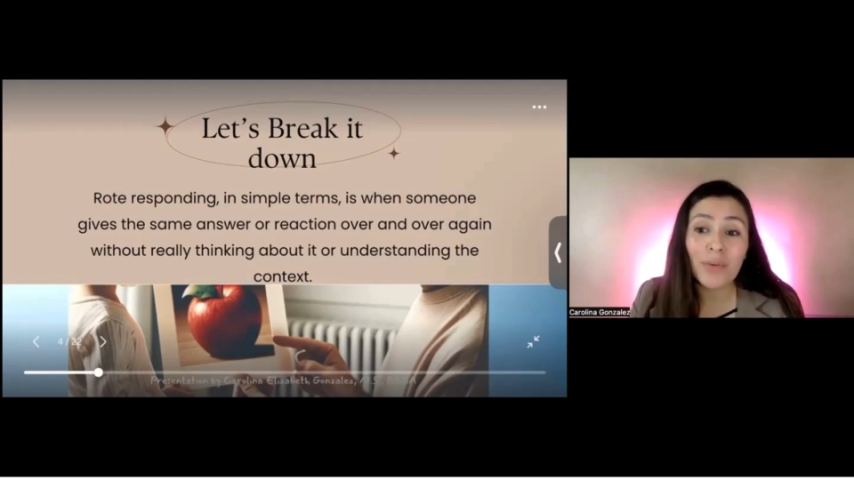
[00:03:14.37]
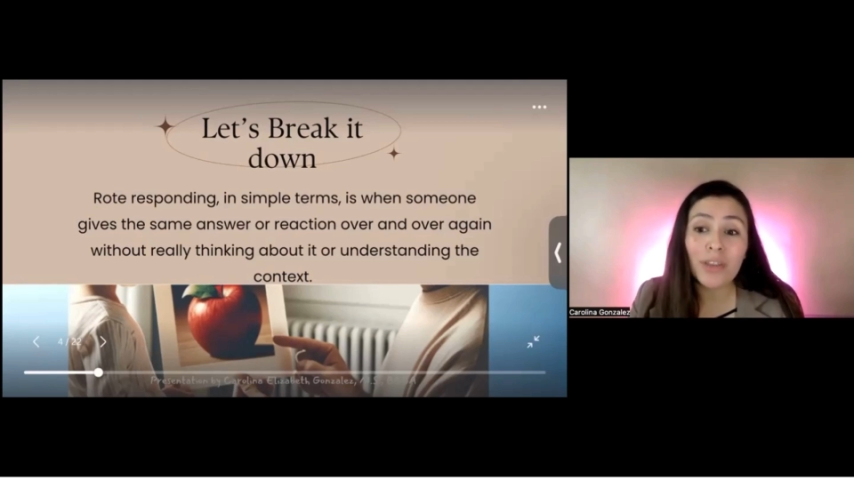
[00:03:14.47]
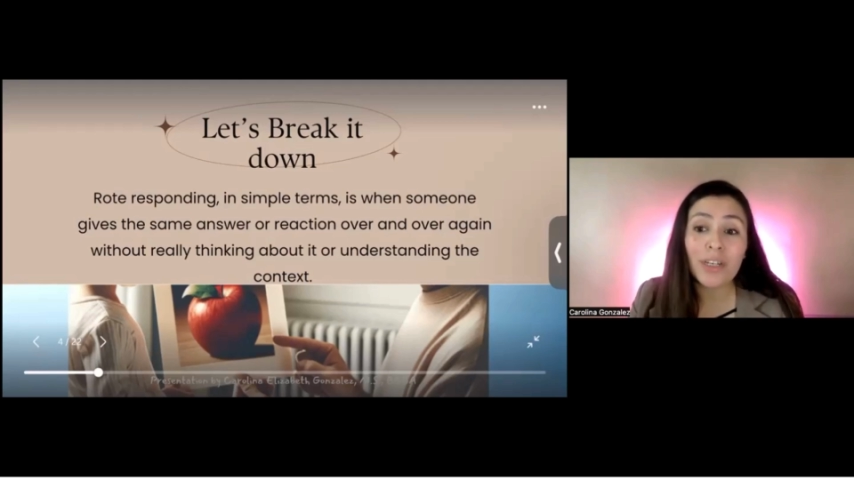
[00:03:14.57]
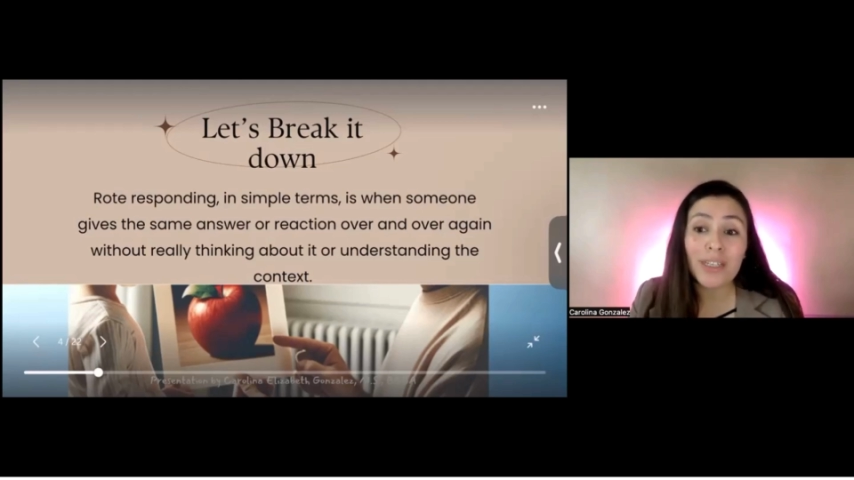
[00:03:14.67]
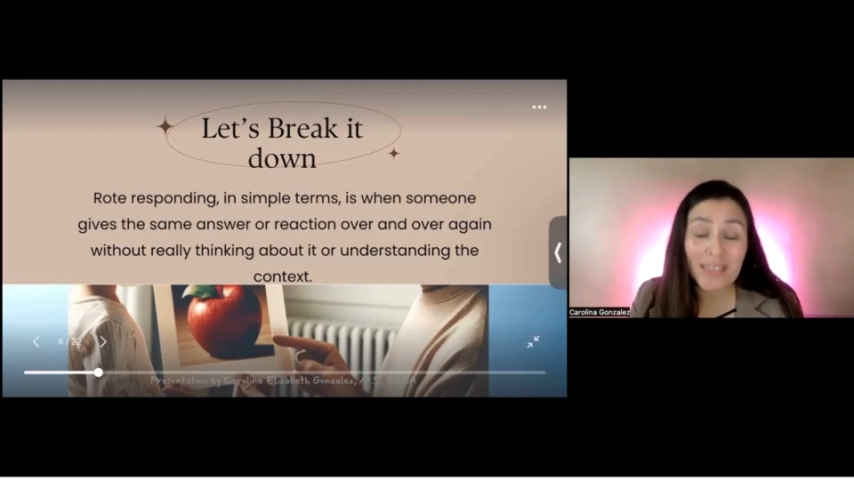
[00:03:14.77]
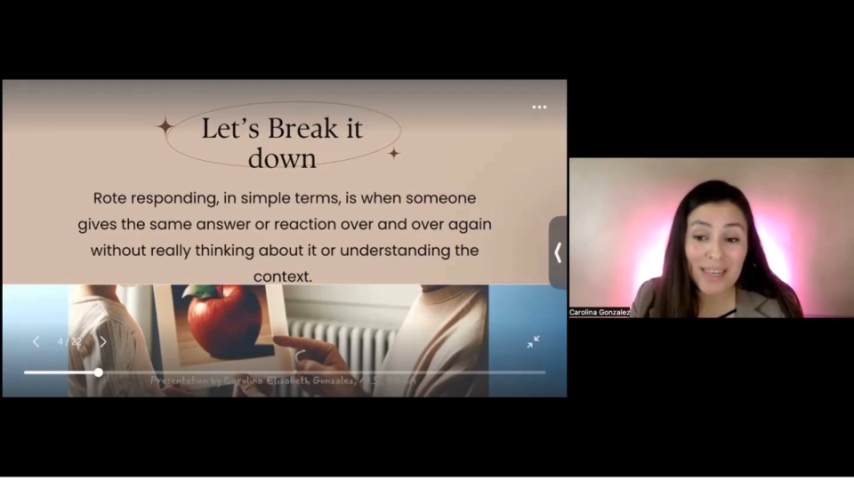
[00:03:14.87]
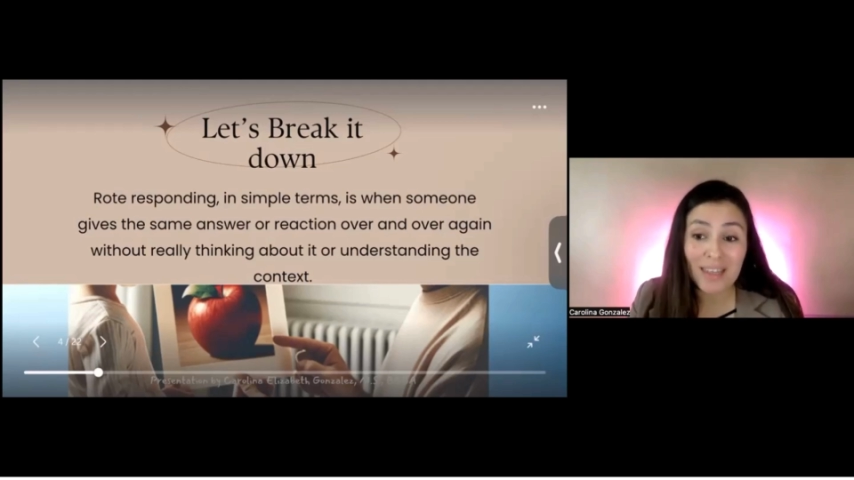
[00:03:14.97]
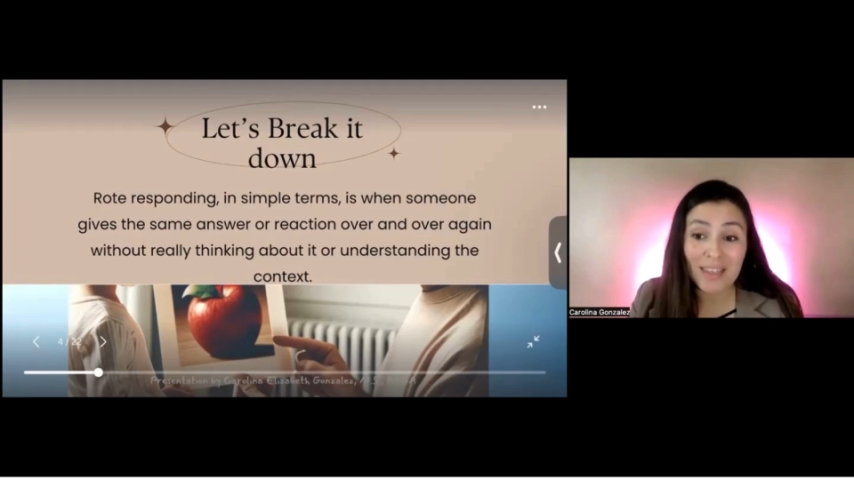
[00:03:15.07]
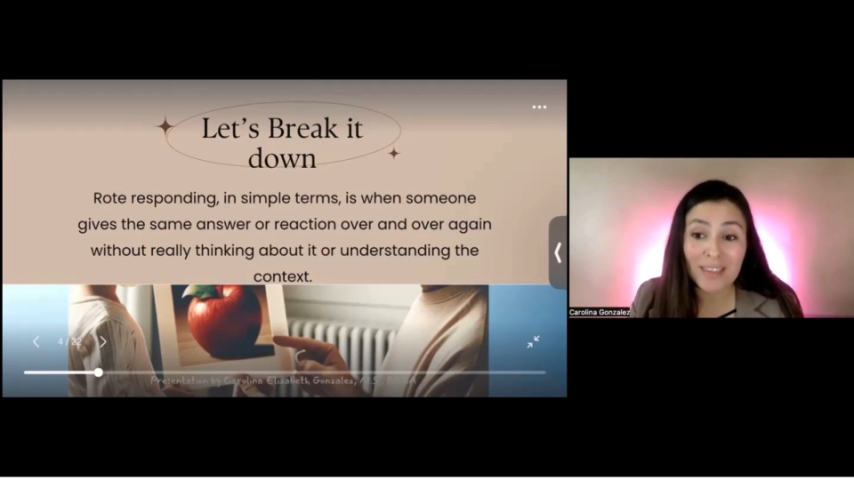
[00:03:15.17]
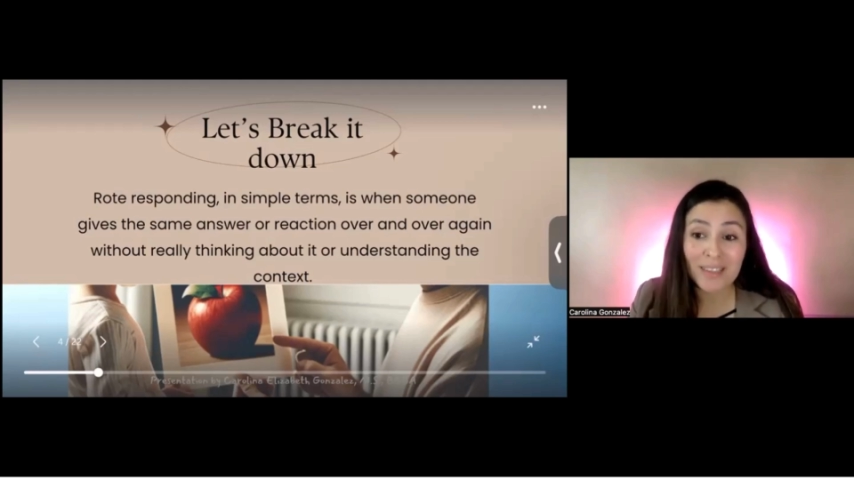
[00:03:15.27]
with our
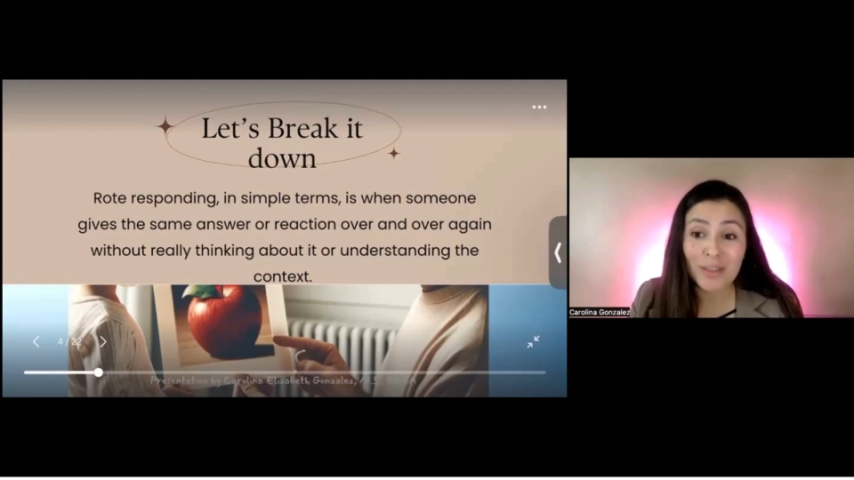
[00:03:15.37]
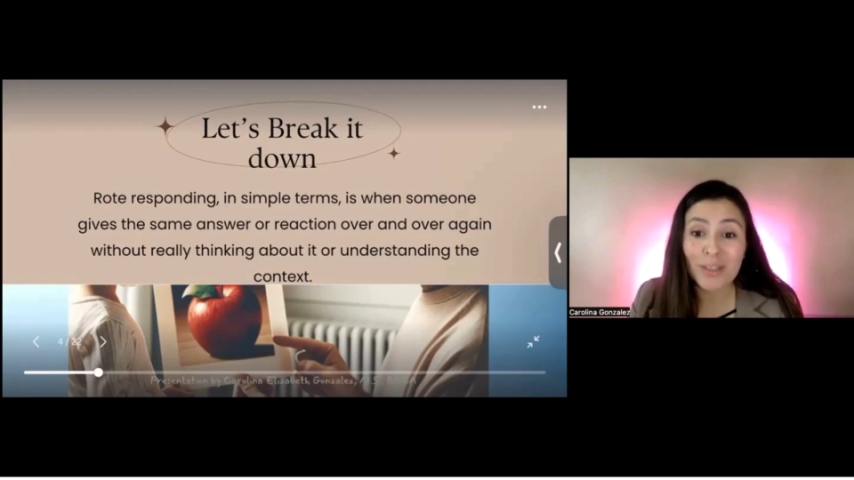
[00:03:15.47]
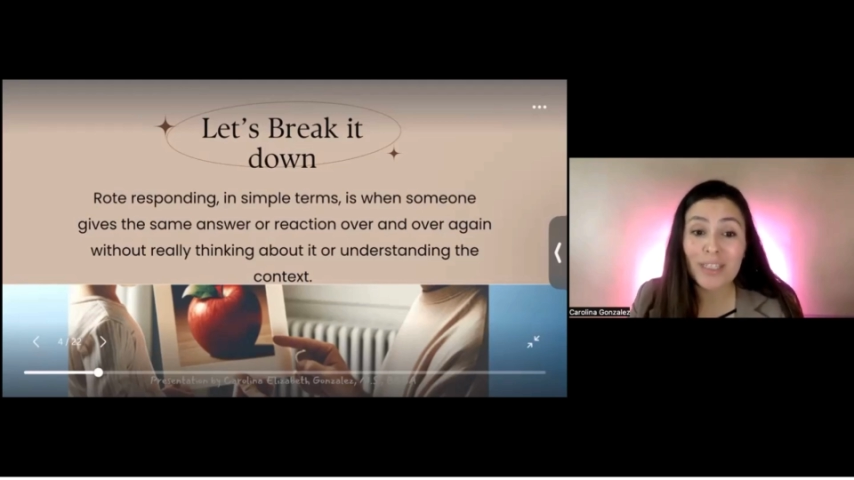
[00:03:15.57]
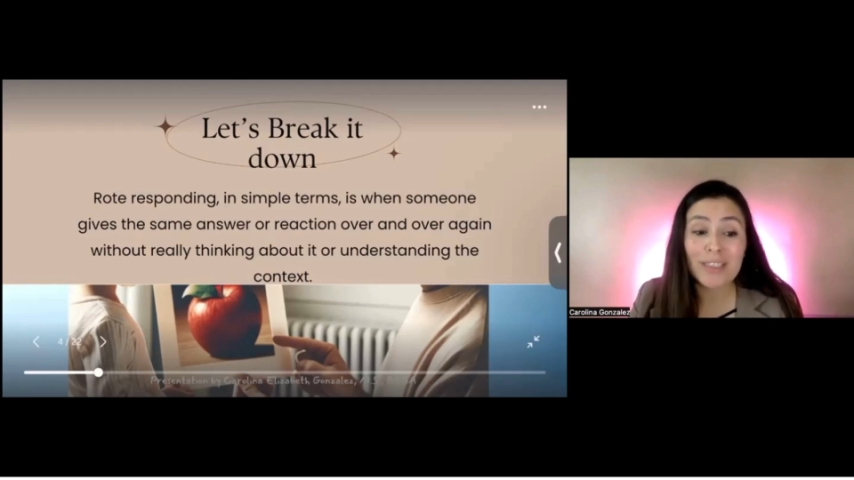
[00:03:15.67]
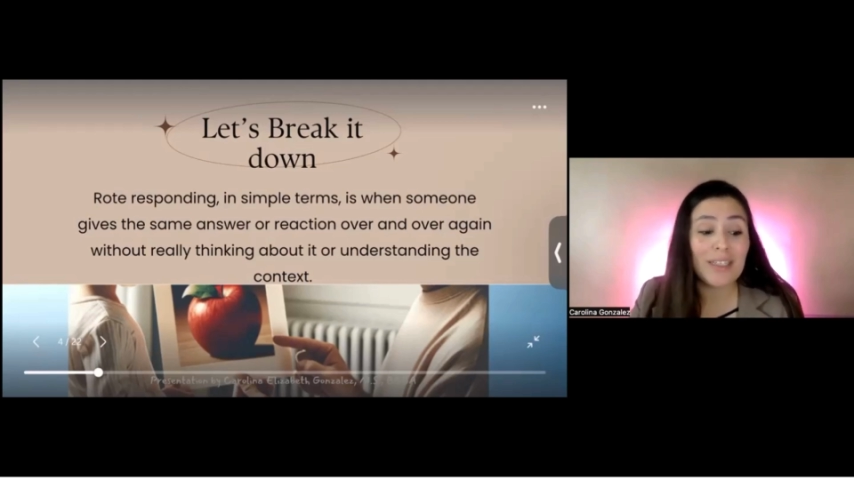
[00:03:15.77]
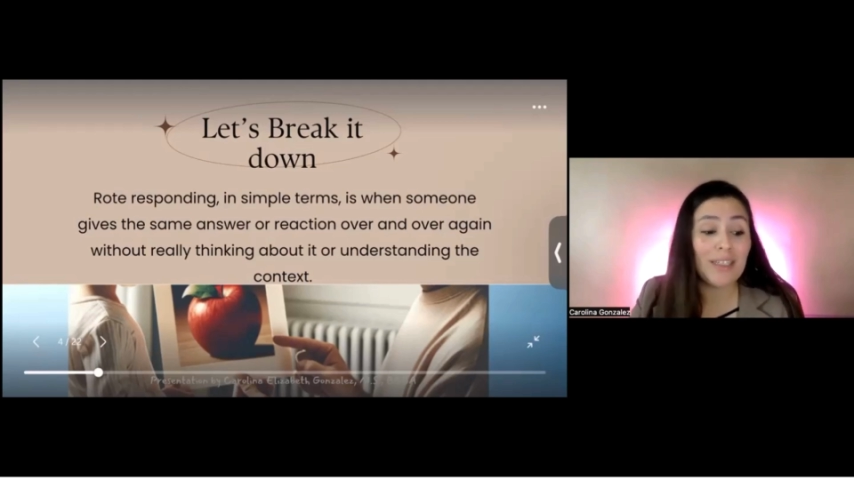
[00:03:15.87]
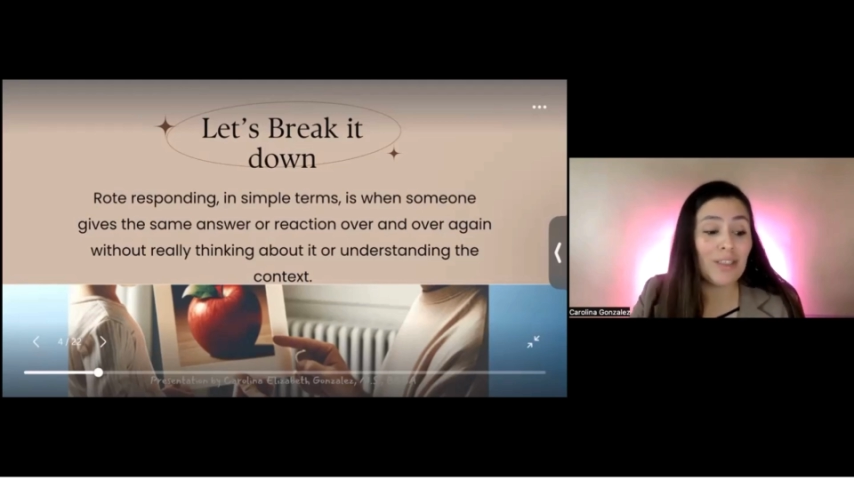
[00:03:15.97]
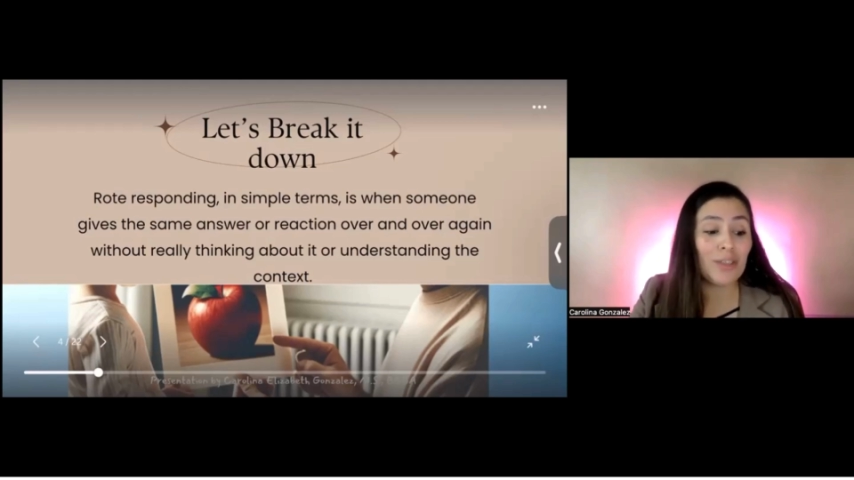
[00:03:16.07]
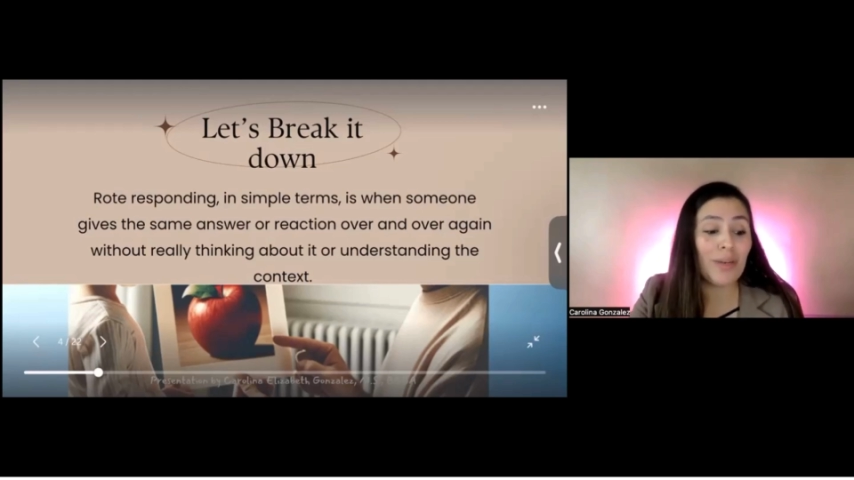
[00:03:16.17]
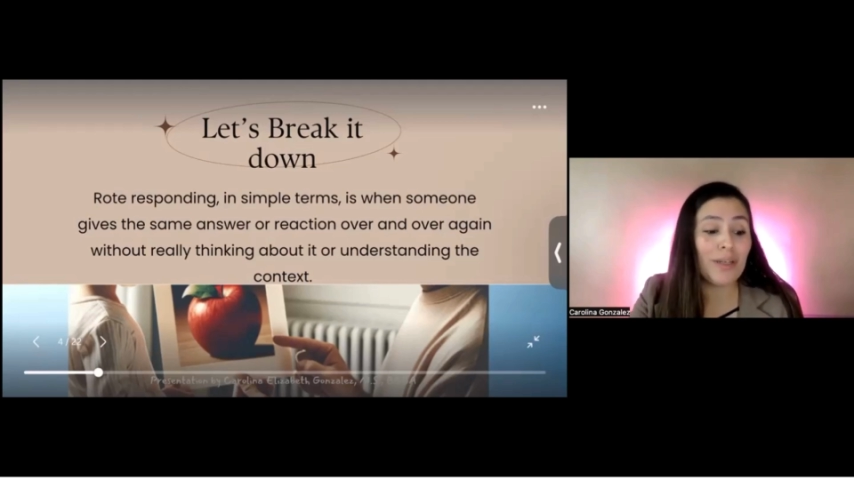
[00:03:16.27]
kids? So let's get
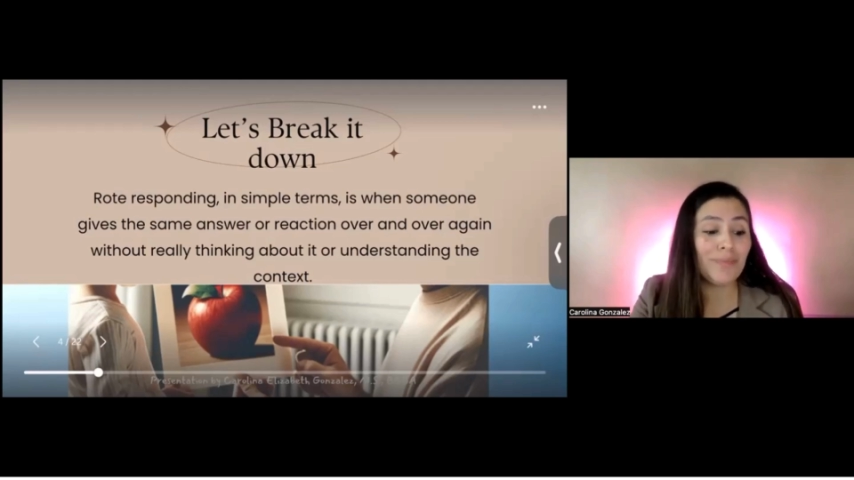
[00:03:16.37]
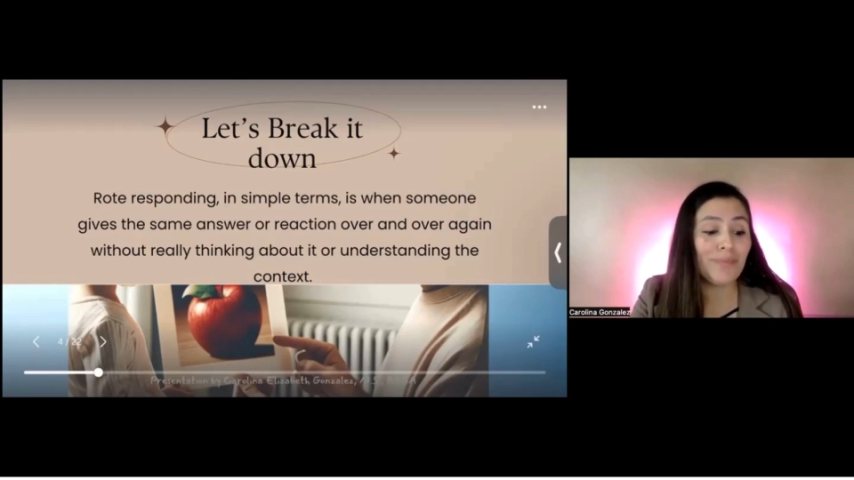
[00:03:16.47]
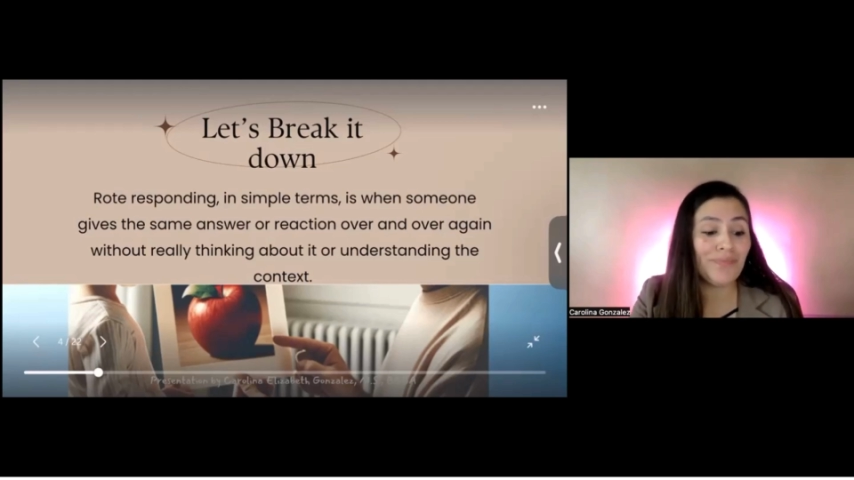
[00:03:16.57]
into it.